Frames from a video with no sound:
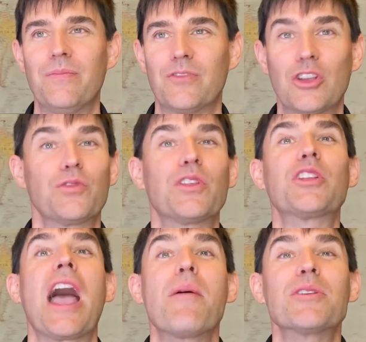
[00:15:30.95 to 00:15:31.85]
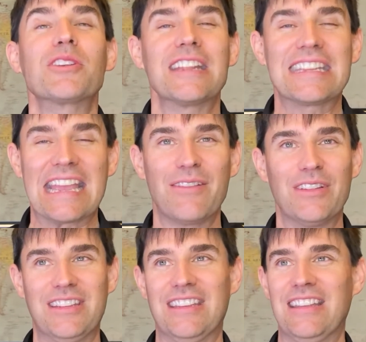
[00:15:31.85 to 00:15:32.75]
just for the time it's going to save
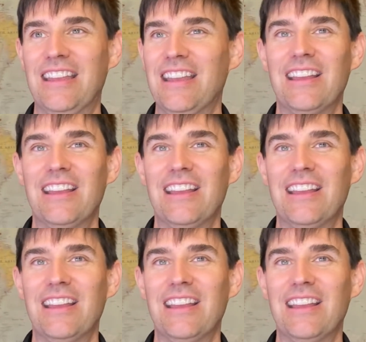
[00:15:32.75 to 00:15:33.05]
us and, you